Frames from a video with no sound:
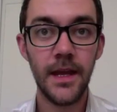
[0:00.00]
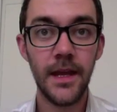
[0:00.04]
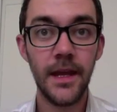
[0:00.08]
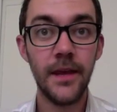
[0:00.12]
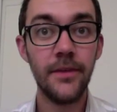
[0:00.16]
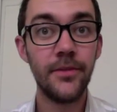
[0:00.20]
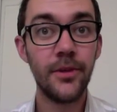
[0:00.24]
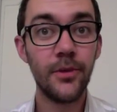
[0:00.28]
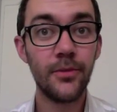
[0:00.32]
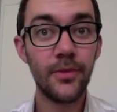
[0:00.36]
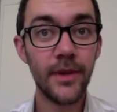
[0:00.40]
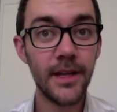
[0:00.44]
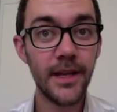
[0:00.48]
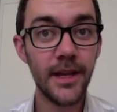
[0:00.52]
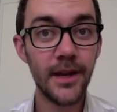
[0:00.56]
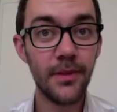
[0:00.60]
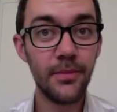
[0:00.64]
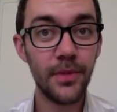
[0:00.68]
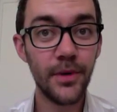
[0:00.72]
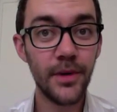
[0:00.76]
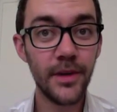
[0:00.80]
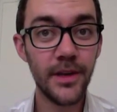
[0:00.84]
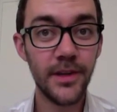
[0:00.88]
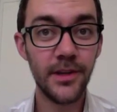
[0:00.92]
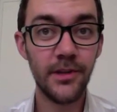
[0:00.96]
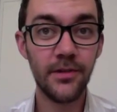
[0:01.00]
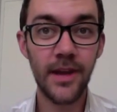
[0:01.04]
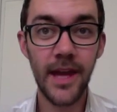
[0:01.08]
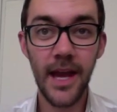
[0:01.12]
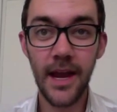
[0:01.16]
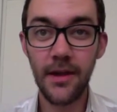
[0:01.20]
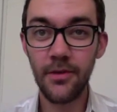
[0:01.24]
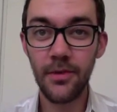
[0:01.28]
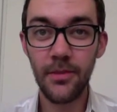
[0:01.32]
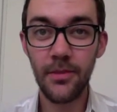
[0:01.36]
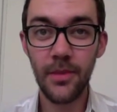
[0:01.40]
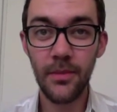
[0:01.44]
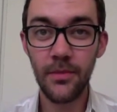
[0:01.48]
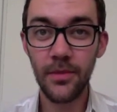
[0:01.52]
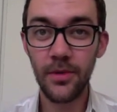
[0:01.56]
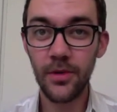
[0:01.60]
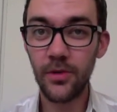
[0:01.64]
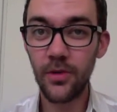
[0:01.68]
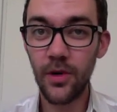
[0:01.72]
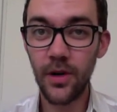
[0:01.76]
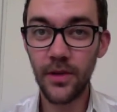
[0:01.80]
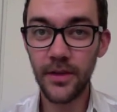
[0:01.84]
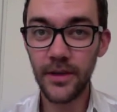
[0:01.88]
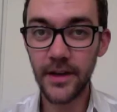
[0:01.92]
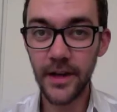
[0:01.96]
If you're reading a book and you can't remember
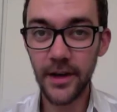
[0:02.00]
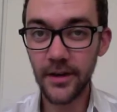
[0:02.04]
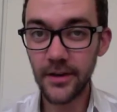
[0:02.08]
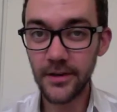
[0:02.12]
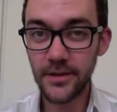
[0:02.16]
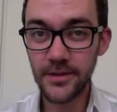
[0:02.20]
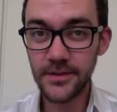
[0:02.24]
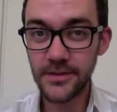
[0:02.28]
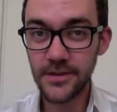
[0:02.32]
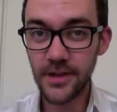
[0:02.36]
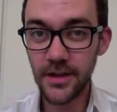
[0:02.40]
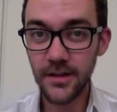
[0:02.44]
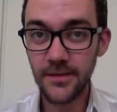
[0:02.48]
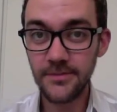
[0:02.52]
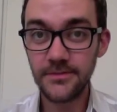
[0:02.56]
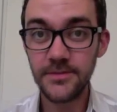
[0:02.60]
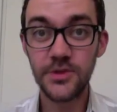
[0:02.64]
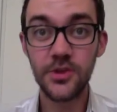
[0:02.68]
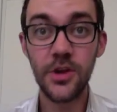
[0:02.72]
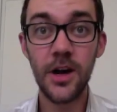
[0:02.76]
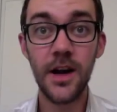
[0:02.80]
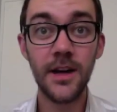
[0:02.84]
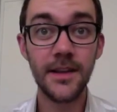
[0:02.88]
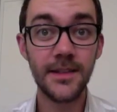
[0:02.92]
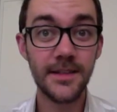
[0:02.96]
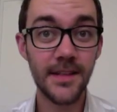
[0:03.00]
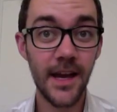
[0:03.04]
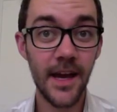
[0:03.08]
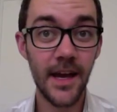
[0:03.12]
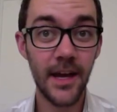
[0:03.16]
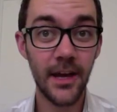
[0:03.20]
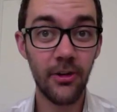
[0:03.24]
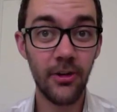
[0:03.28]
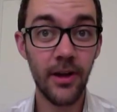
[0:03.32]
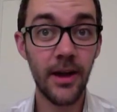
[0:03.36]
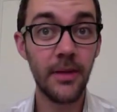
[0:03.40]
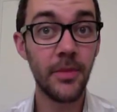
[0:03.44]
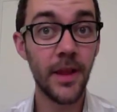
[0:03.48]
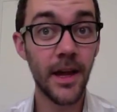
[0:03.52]
who all the characters are, draw a diagram